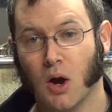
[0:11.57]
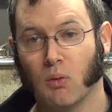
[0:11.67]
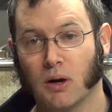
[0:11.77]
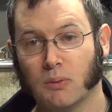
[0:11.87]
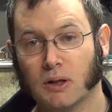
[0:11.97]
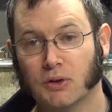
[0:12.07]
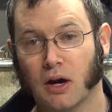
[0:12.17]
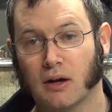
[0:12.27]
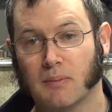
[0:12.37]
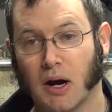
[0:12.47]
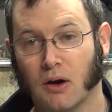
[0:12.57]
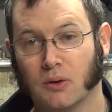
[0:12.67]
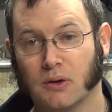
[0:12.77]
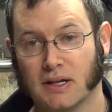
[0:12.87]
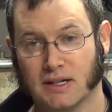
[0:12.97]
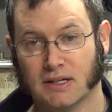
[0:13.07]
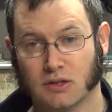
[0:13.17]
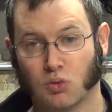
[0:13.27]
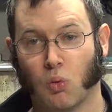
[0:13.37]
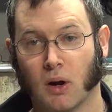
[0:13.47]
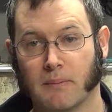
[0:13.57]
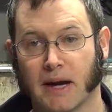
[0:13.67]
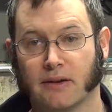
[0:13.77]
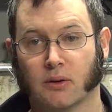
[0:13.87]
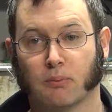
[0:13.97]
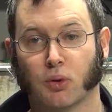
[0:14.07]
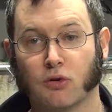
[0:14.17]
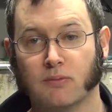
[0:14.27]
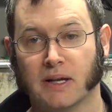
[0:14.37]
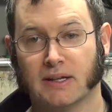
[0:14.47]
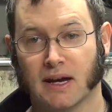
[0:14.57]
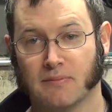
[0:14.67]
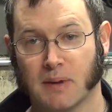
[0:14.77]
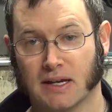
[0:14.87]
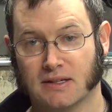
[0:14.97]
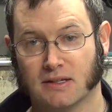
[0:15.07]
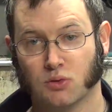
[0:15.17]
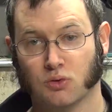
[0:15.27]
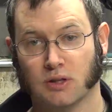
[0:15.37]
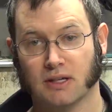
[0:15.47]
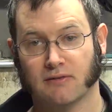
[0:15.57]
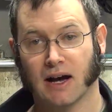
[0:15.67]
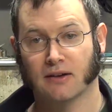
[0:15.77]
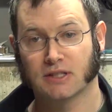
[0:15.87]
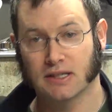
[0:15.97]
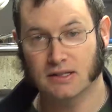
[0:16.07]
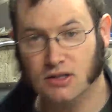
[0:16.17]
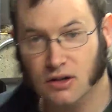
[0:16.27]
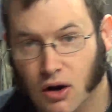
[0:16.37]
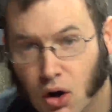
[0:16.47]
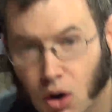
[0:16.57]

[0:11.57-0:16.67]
What I will talk about is one minor improvement I've made to the valve sensor,